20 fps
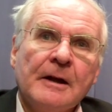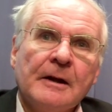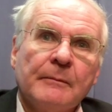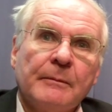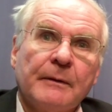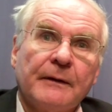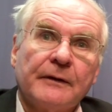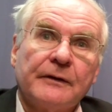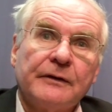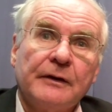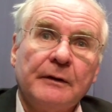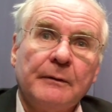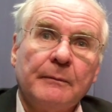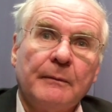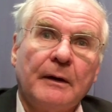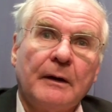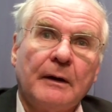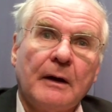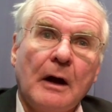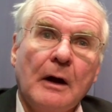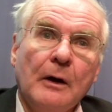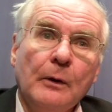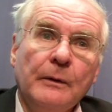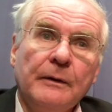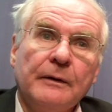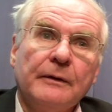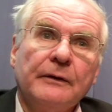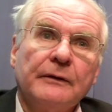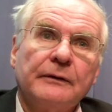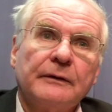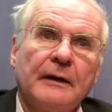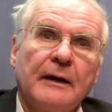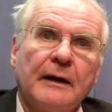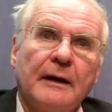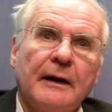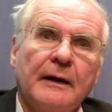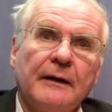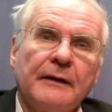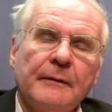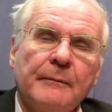But the cinema owners
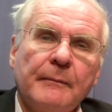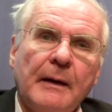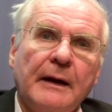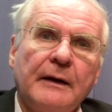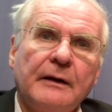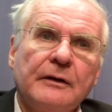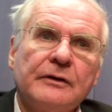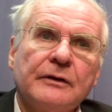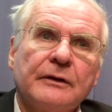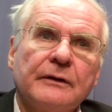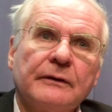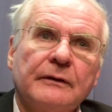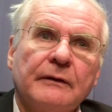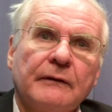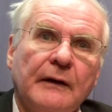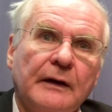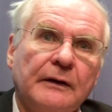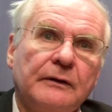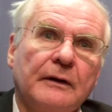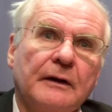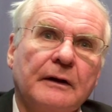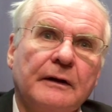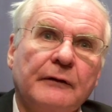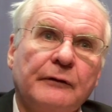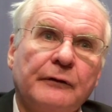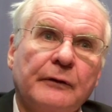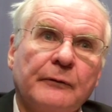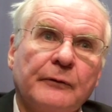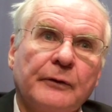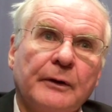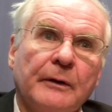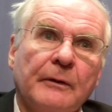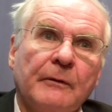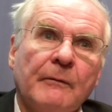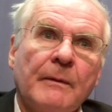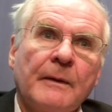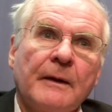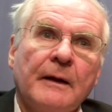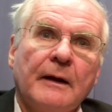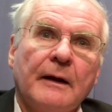and the managers, they took a different view.
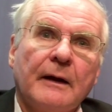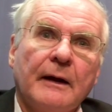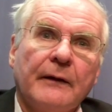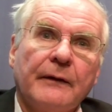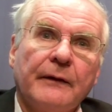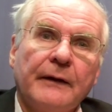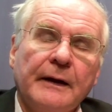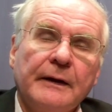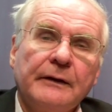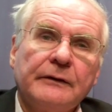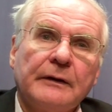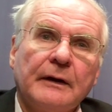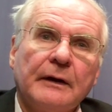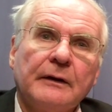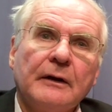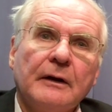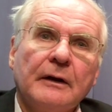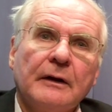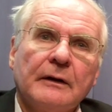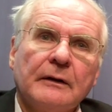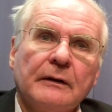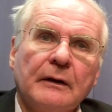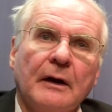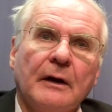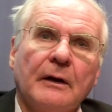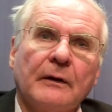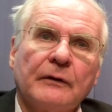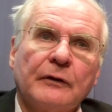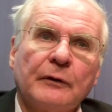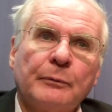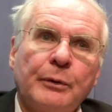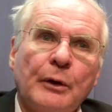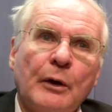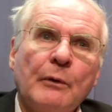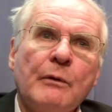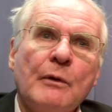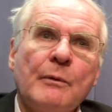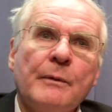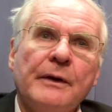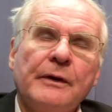And they said, no, the
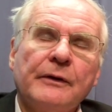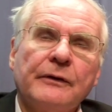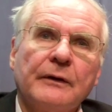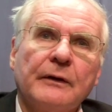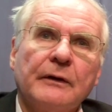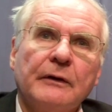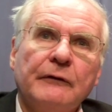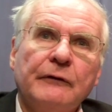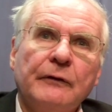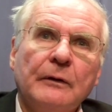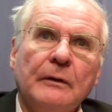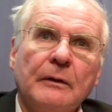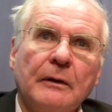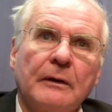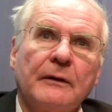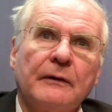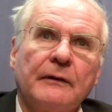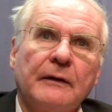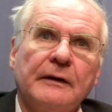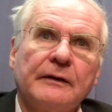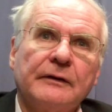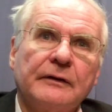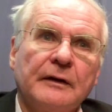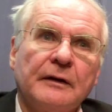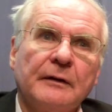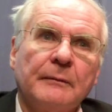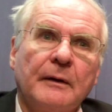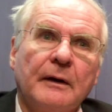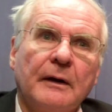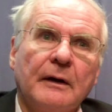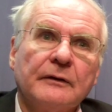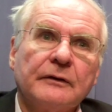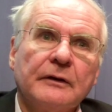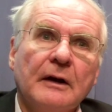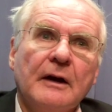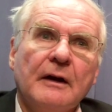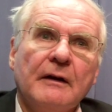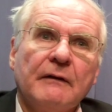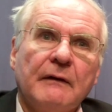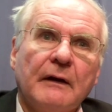problem is that if you look at these cinemas,
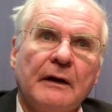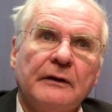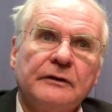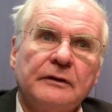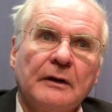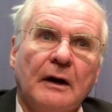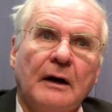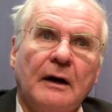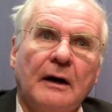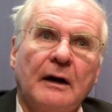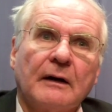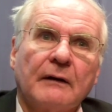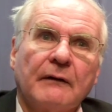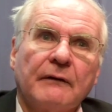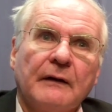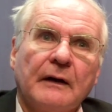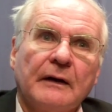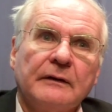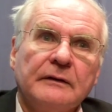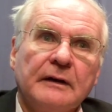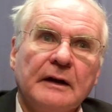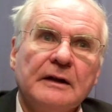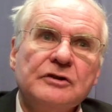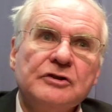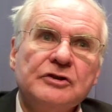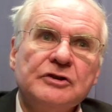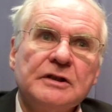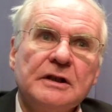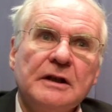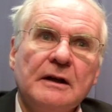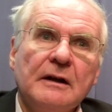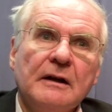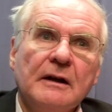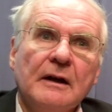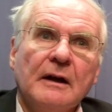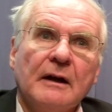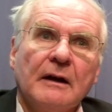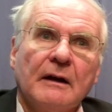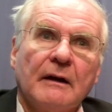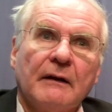they're dark, they're dingy,
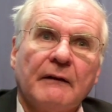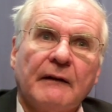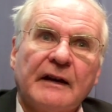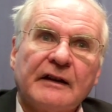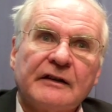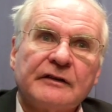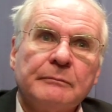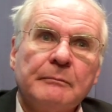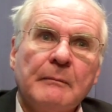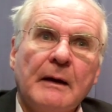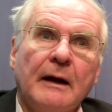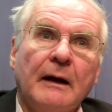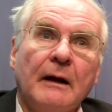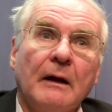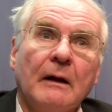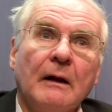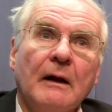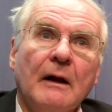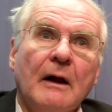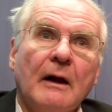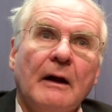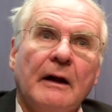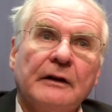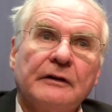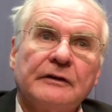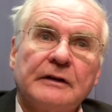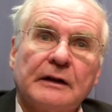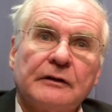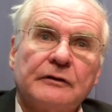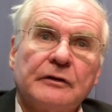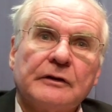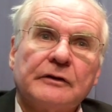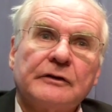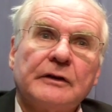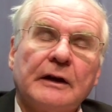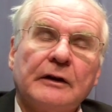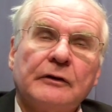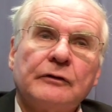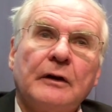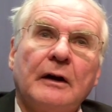they smell, etc.,
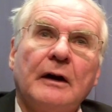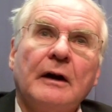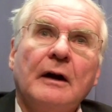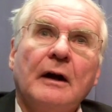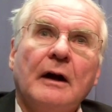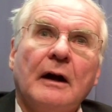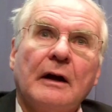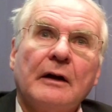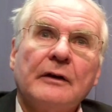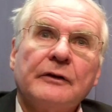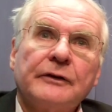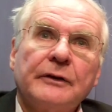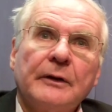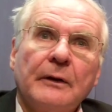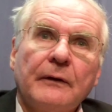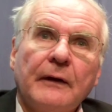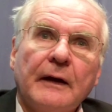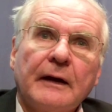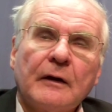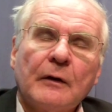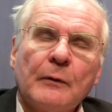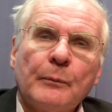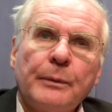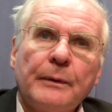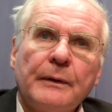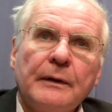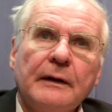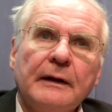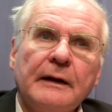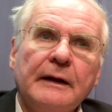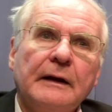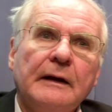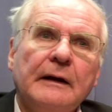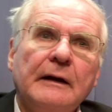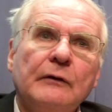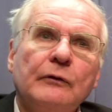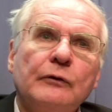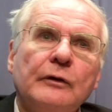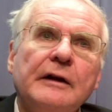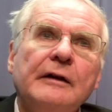etc. And so they
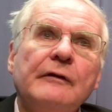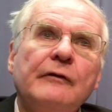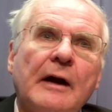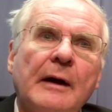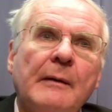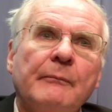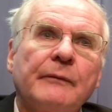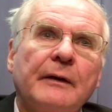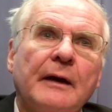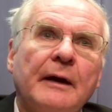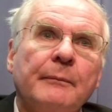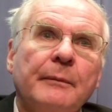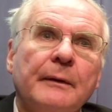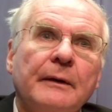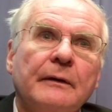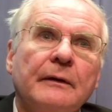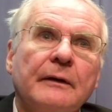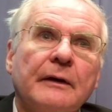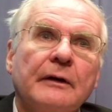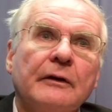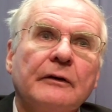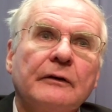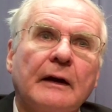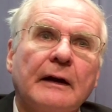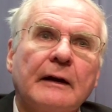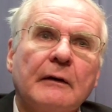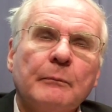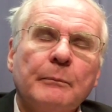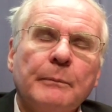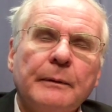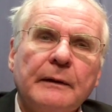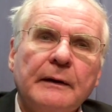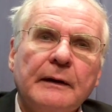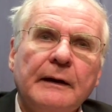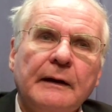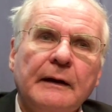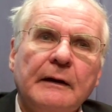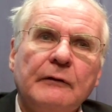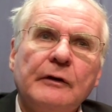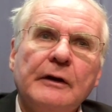completely revamped their buildings, they
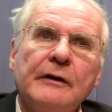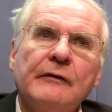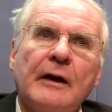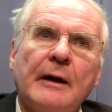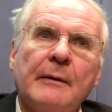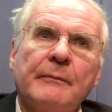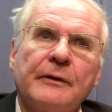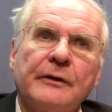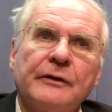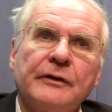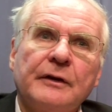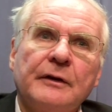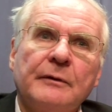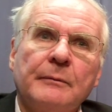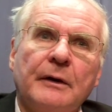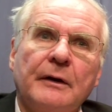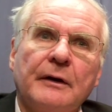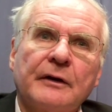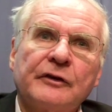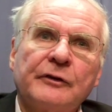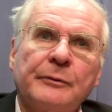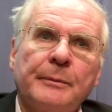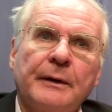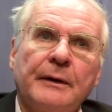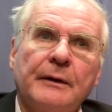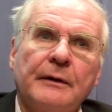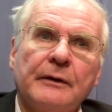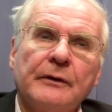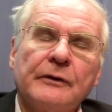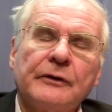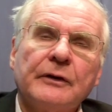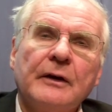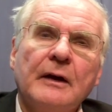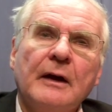completely revamped the cinema experience,